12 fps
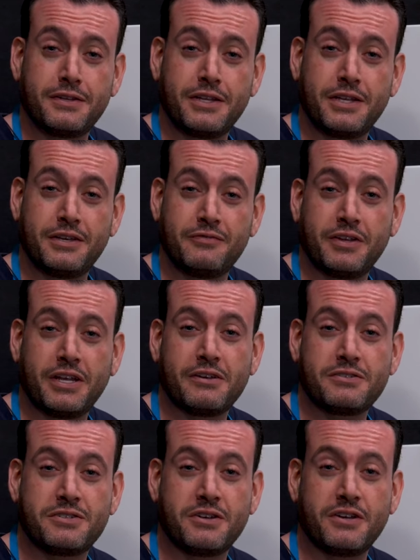the
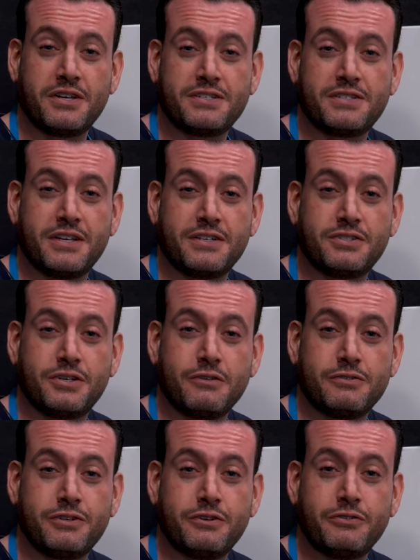video series that
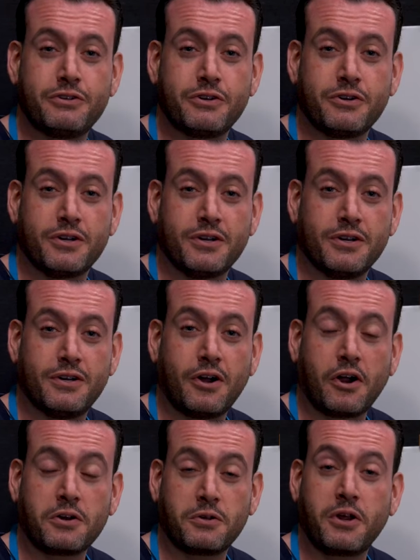shows you your
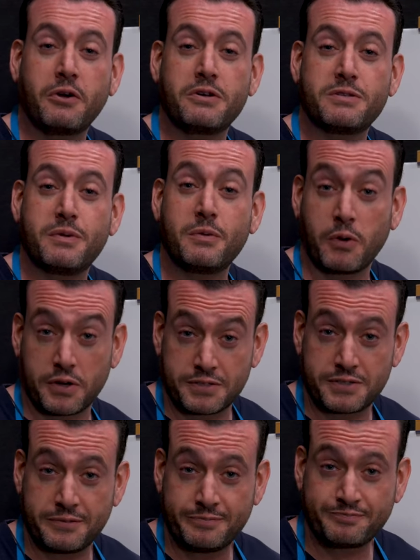art could always be worse.